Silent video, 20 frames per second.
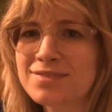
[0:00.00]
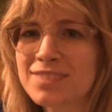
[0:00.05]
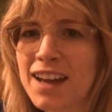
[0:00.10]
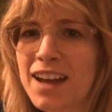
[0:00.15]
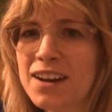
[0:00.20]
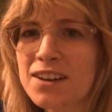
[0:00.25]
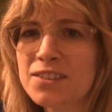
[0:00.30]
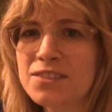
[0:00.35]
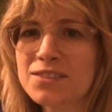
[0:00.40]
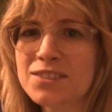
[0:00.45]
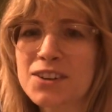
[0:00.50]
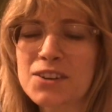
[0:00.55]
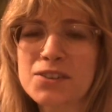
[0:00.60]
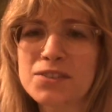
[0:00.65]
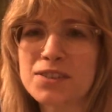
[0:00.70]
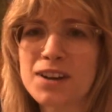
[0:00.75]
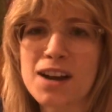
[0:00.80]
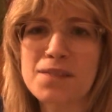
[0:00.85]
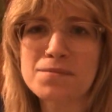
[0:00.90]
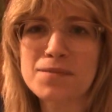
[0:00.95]
I don't
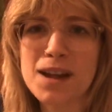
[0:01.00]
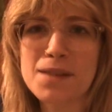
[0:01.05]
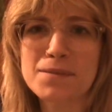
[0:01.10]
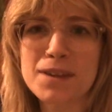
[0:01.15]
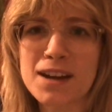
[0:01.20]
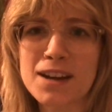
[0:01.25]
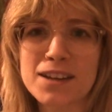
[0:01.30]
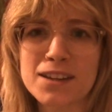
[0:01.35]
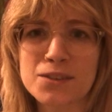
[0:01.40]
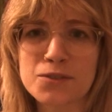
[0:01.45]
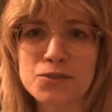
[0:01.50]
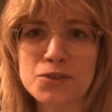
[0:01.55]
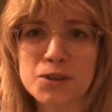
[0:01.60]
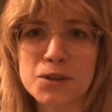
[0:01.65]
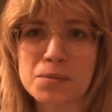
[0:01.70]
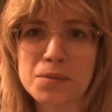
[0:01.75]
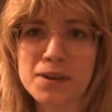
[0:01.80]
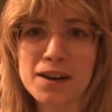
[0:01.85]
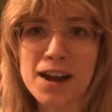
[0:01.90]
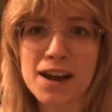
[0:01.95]
know, I'm not a
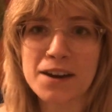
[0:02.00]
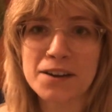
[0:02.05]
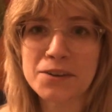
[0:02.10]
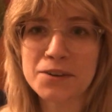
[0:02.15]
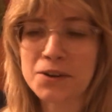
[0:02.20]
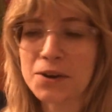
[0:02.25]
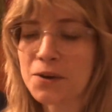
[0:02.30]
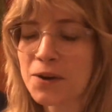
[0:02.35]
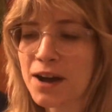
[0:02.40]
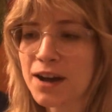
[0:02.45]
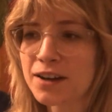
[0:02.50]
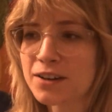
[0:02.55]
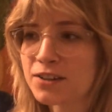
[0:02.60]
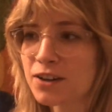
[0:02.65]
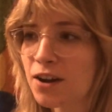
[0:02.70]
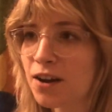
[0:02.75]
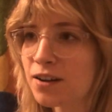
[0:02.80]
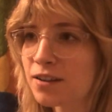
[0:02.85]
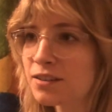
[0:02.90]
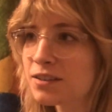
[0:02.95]
YouTuber. I don't know how to
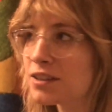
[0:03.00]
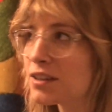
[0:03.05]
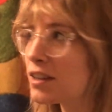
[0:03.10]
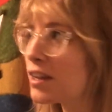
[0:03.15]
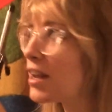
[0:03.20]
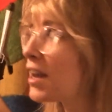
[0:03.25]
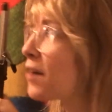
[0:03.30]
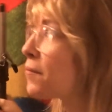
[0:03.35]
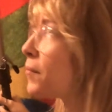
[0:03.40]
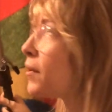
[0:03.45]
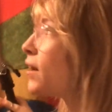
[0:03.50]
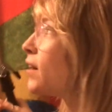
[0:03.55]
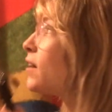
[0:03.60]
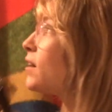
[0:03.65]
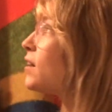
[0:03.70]
talk to the camera.